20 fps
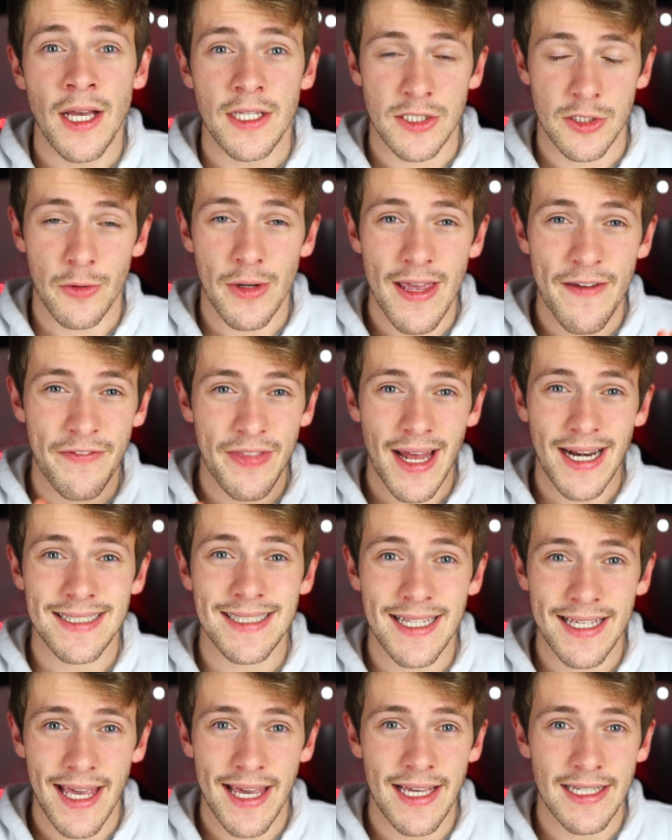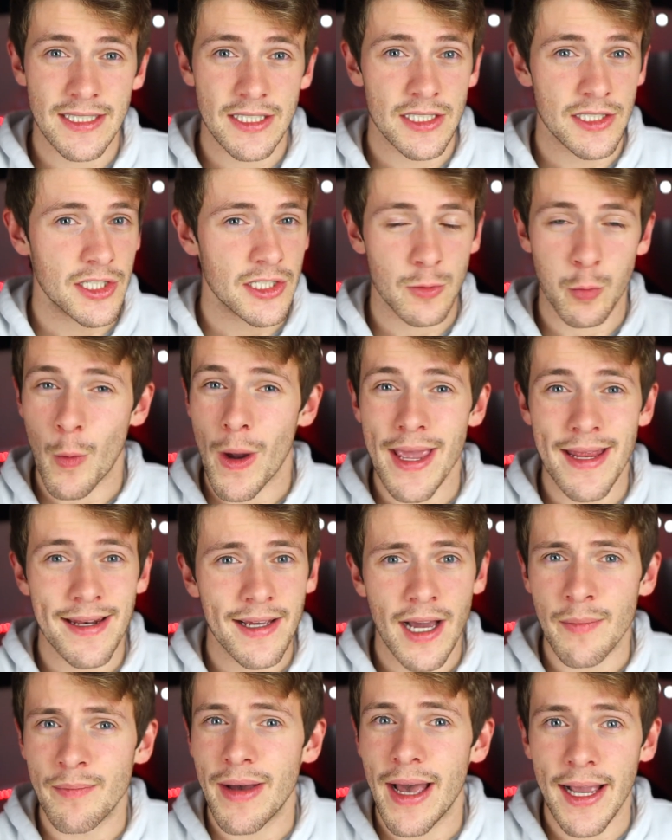So if that is the case, just
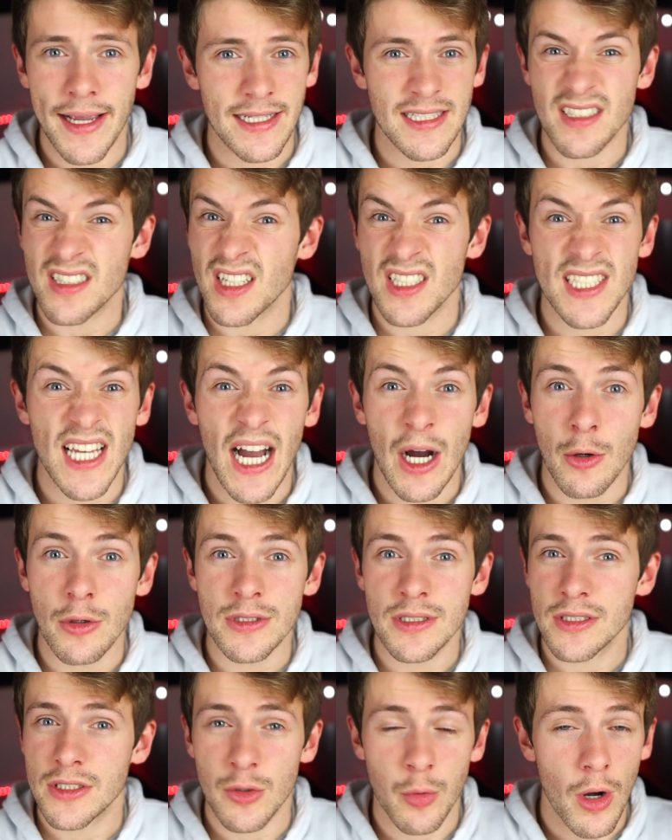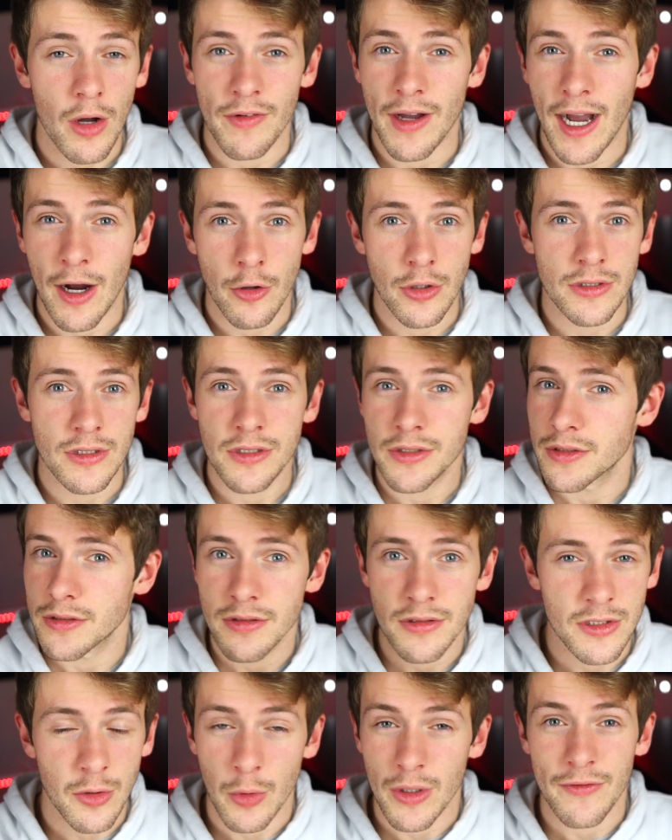wait, come back in six hours, 12
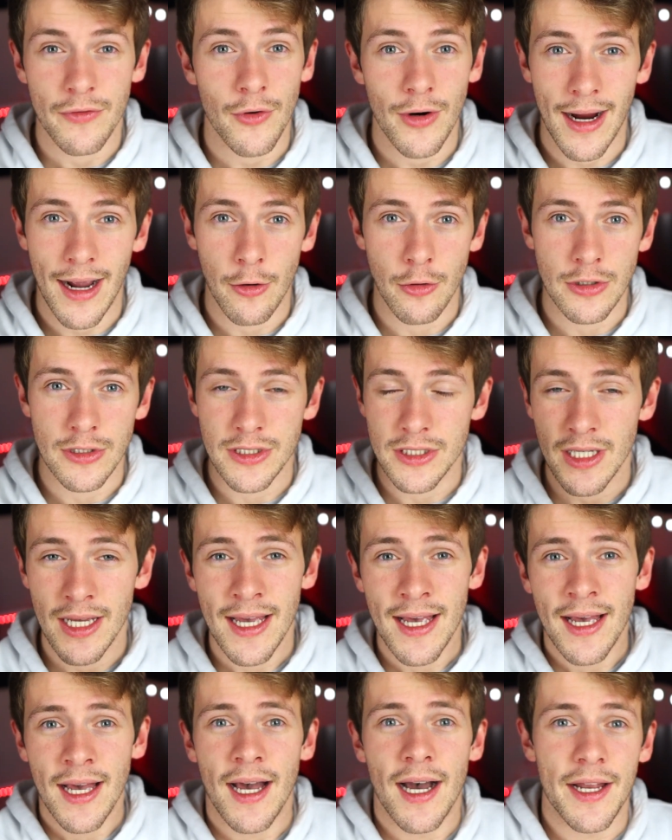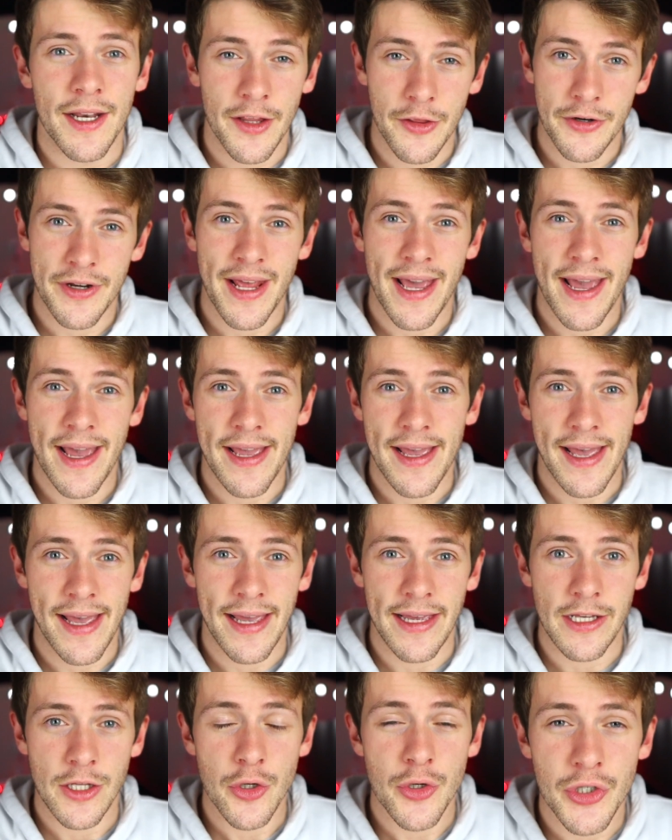hours, 24 hours, another day,
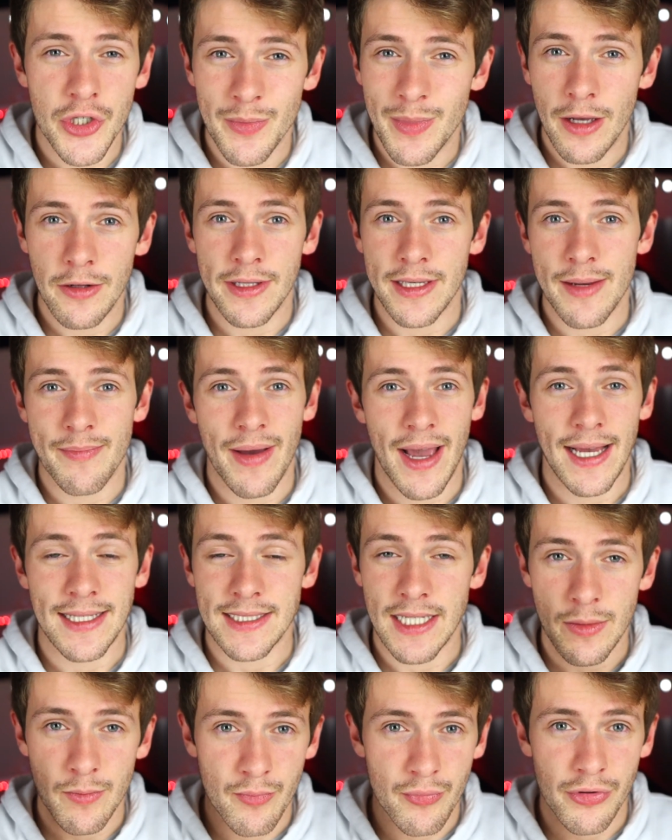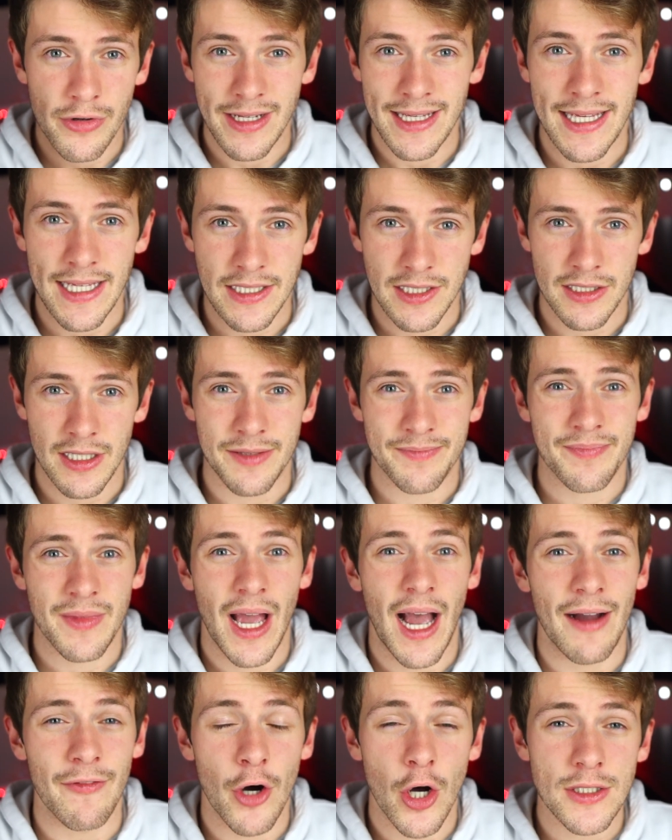and you should be able to get past it pretty easily.
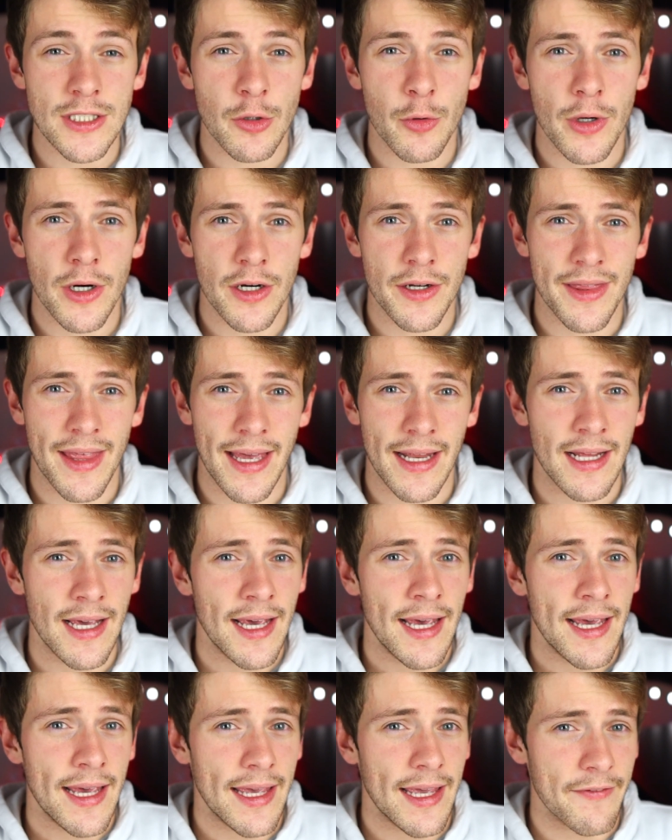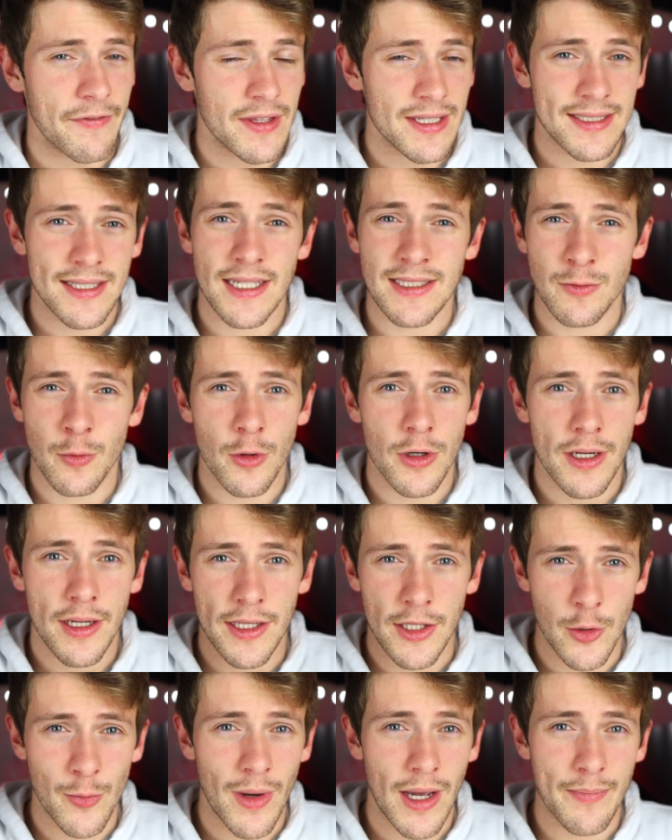I've also heard that if this doesn't
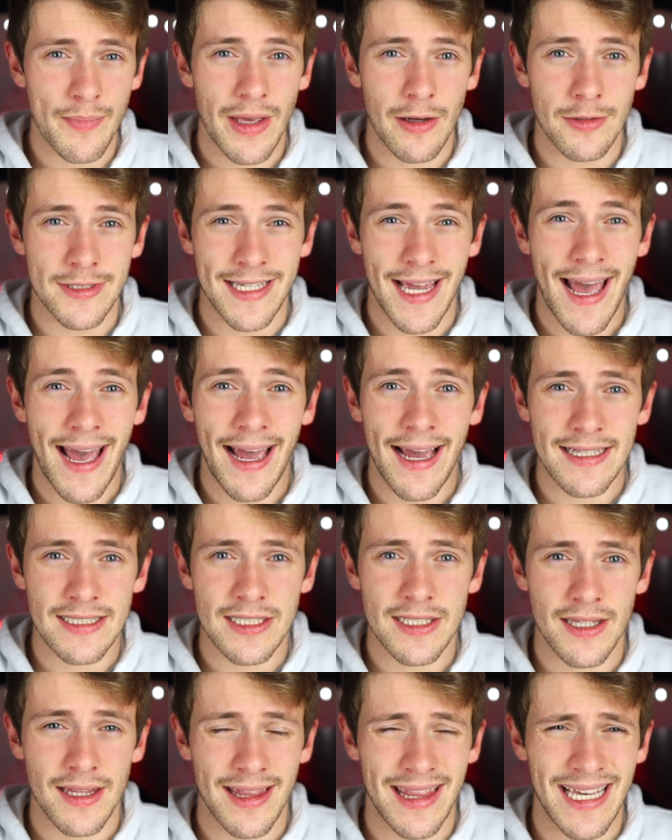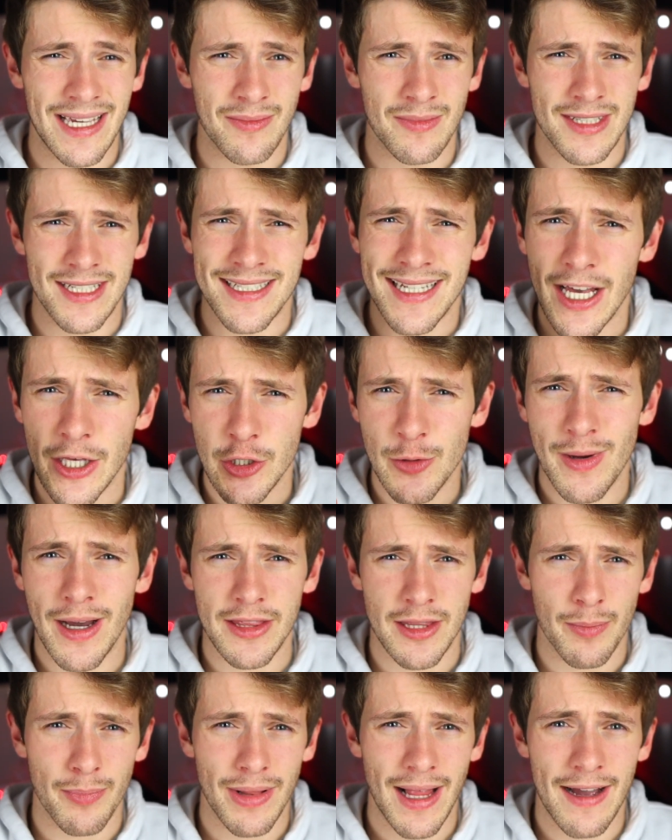work, you might be able to ask them to tell you
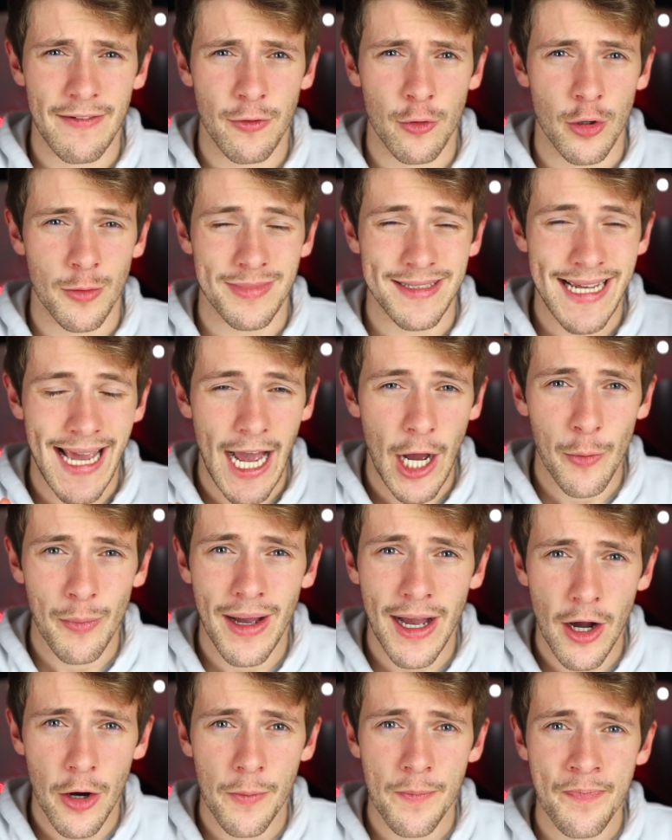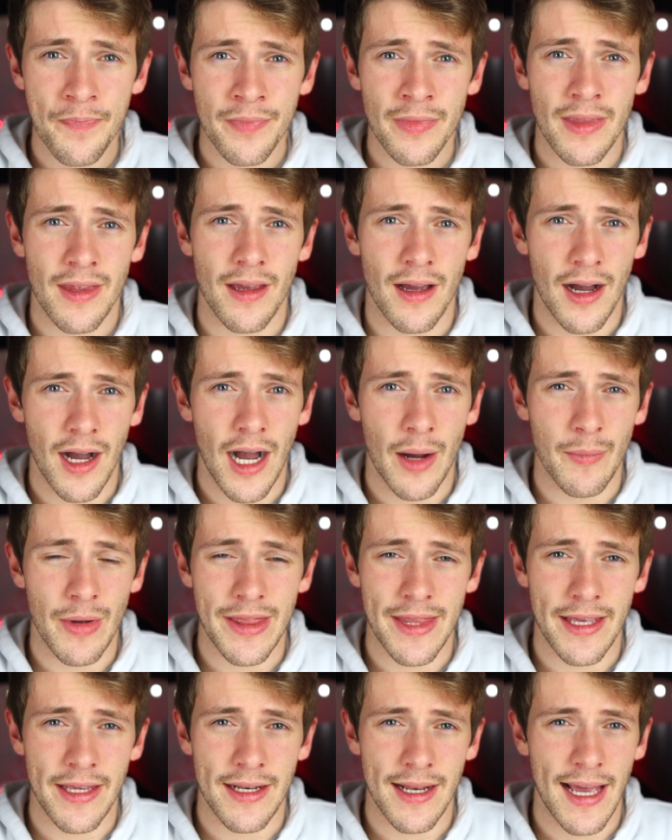about the platform Taobao um,
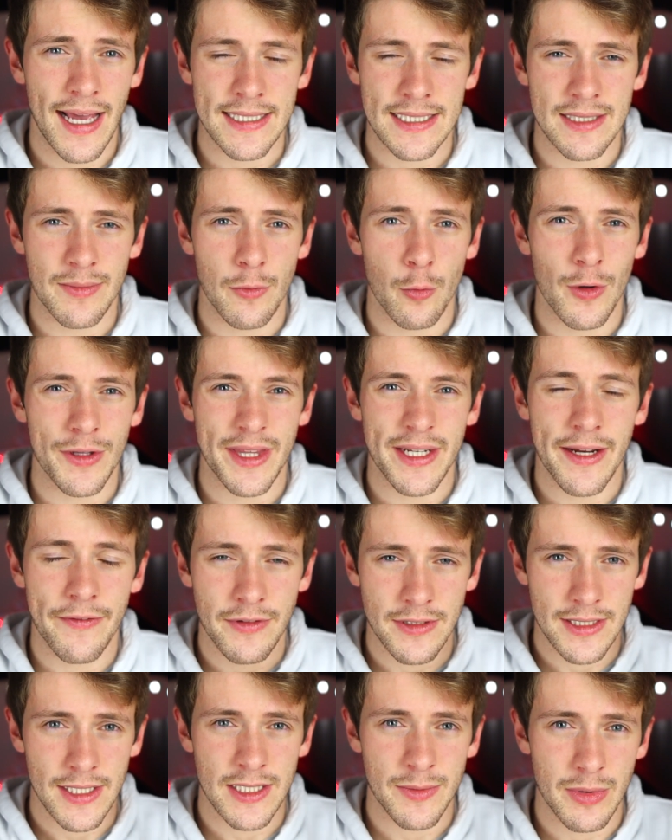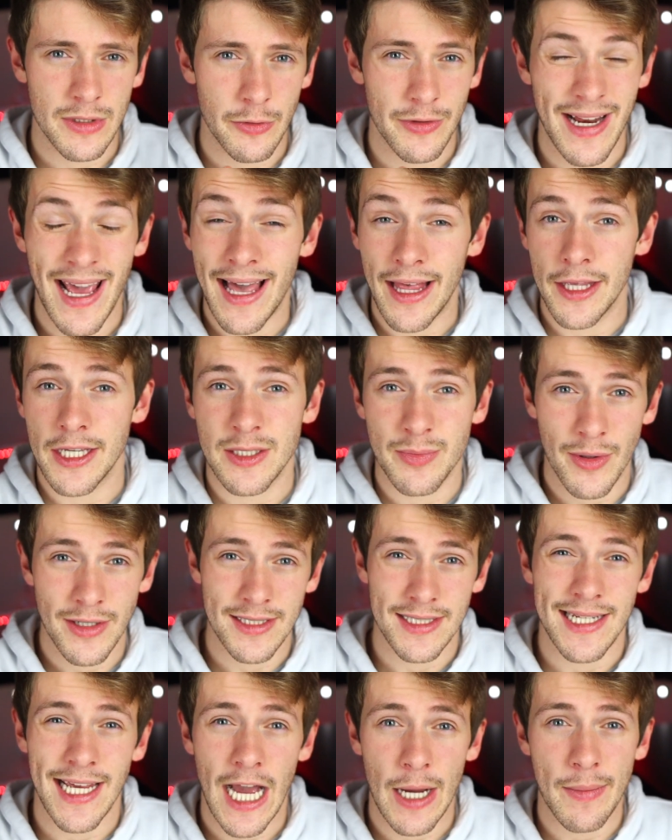and then ask them what the difference is between
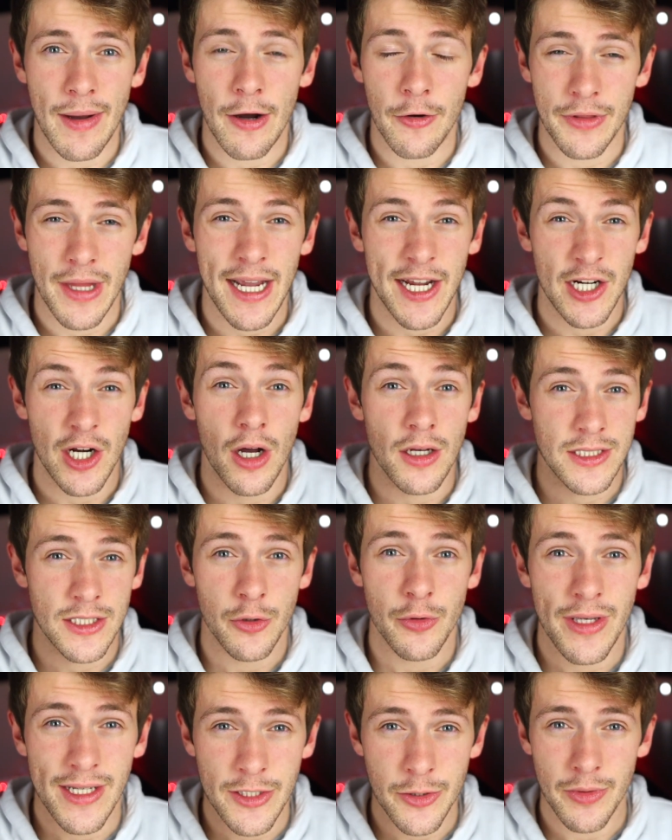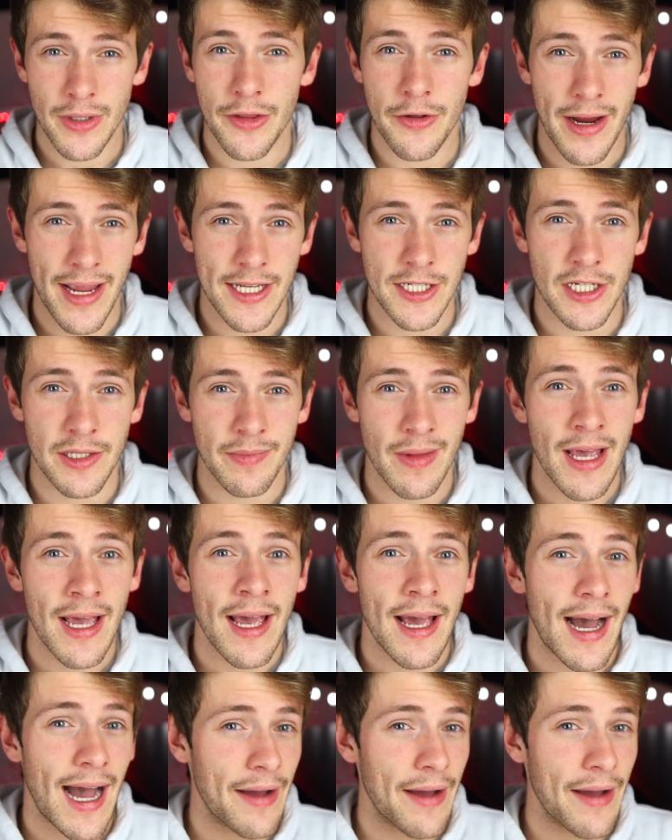AliExpress and Taobao and that can also get you another agent.